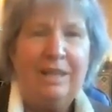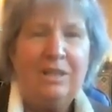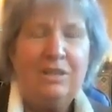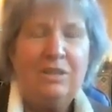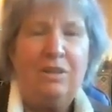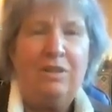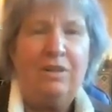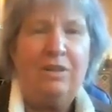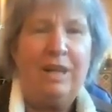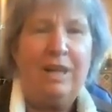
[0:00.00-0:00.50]

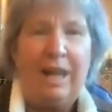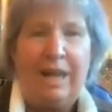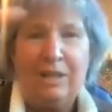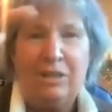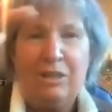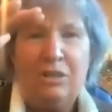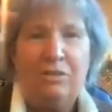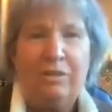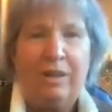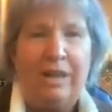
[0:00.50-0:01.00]
So they're not a
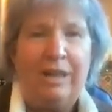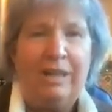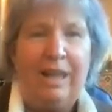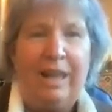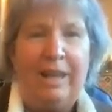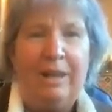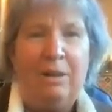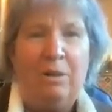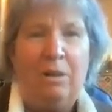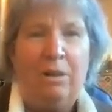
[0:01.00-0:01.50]
straight
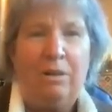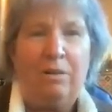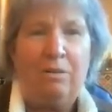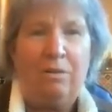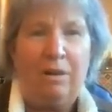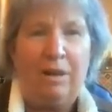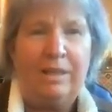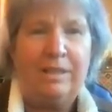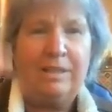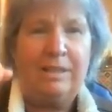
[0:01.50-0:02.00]
line all
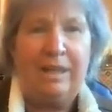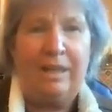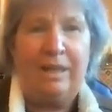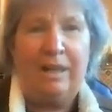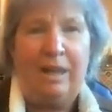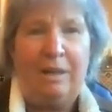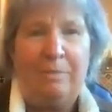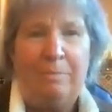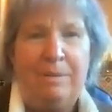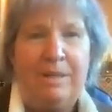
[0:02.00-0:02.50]
across.
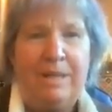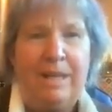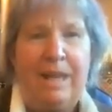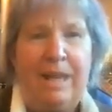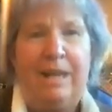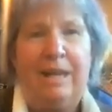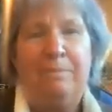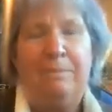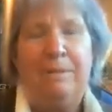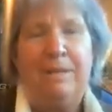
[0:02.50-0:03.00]
They're up and
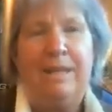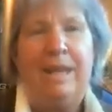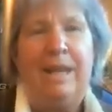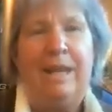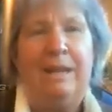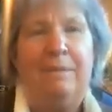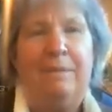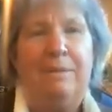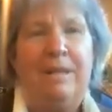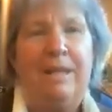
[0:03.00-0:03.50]
down, up and
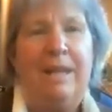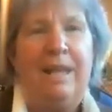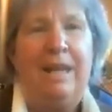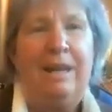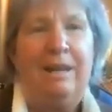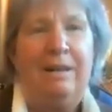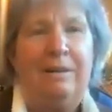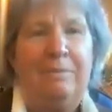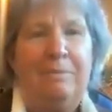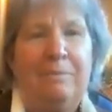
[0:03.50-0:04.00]
down, up and
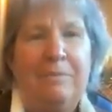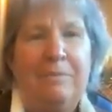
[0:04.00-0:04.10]
down.